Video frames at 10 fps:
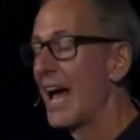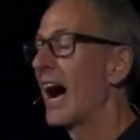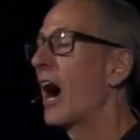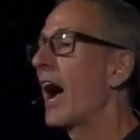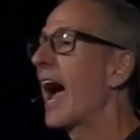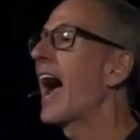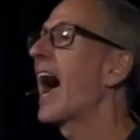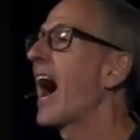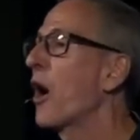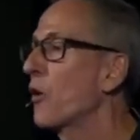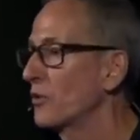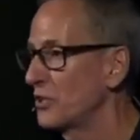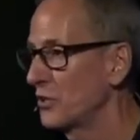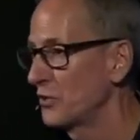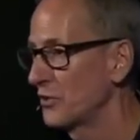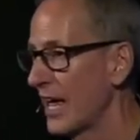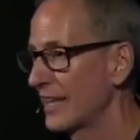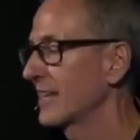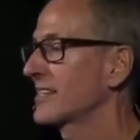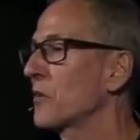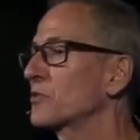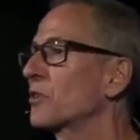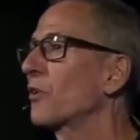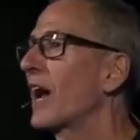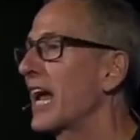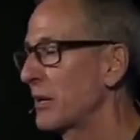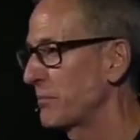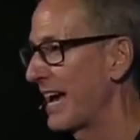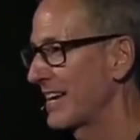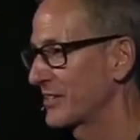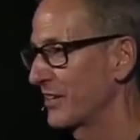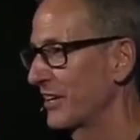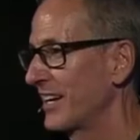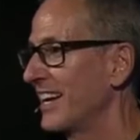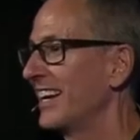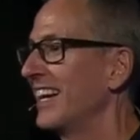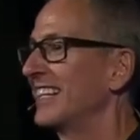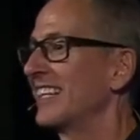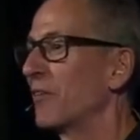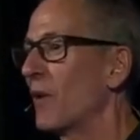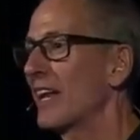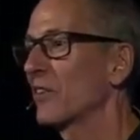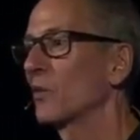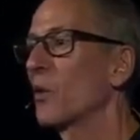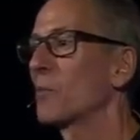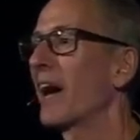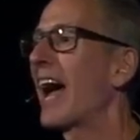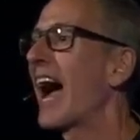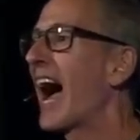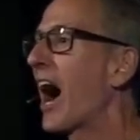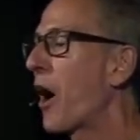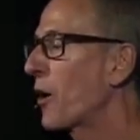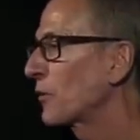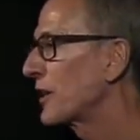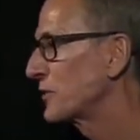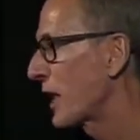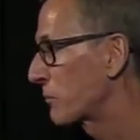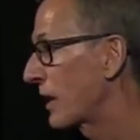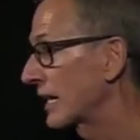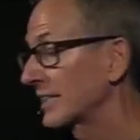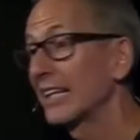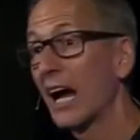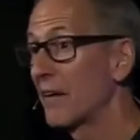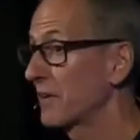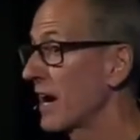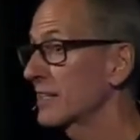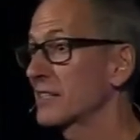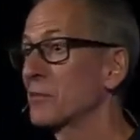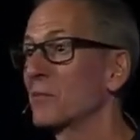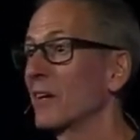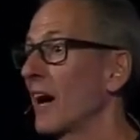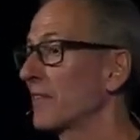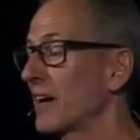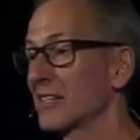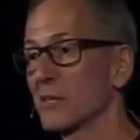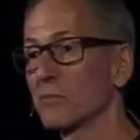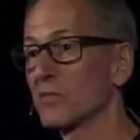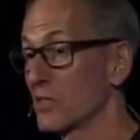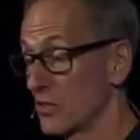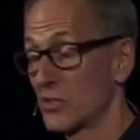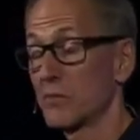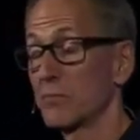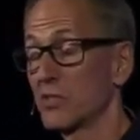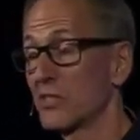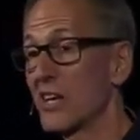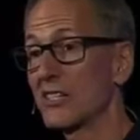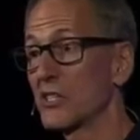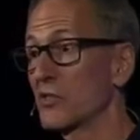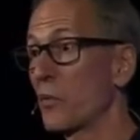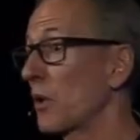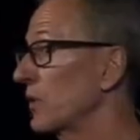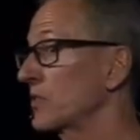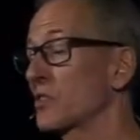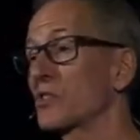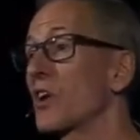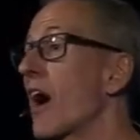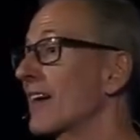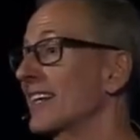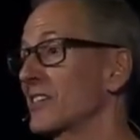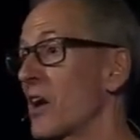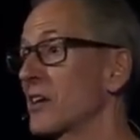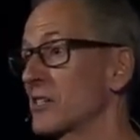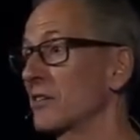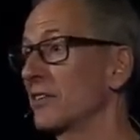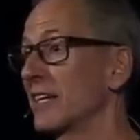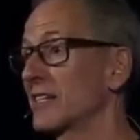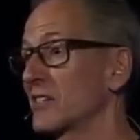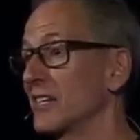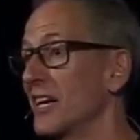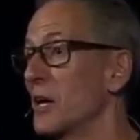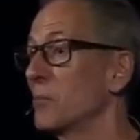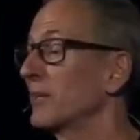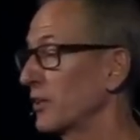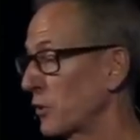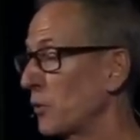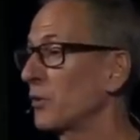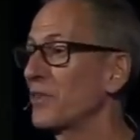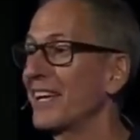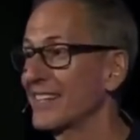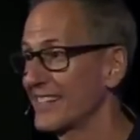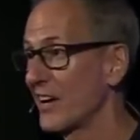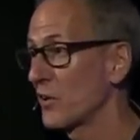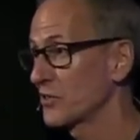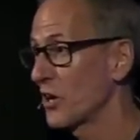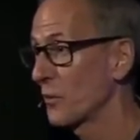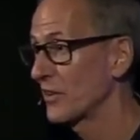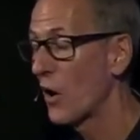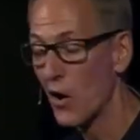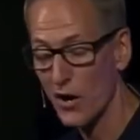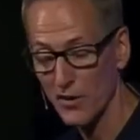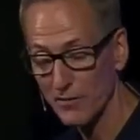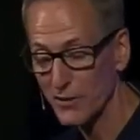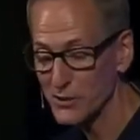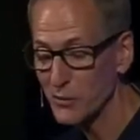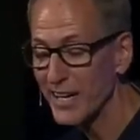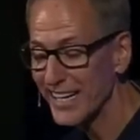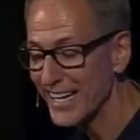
How do you do that? That sounds great, Pastor. Wait on the Lord, but how do I do that practically? I've got some suggestions for you. This is not an exhaustive list, but the cool thing is they all start with R. The first one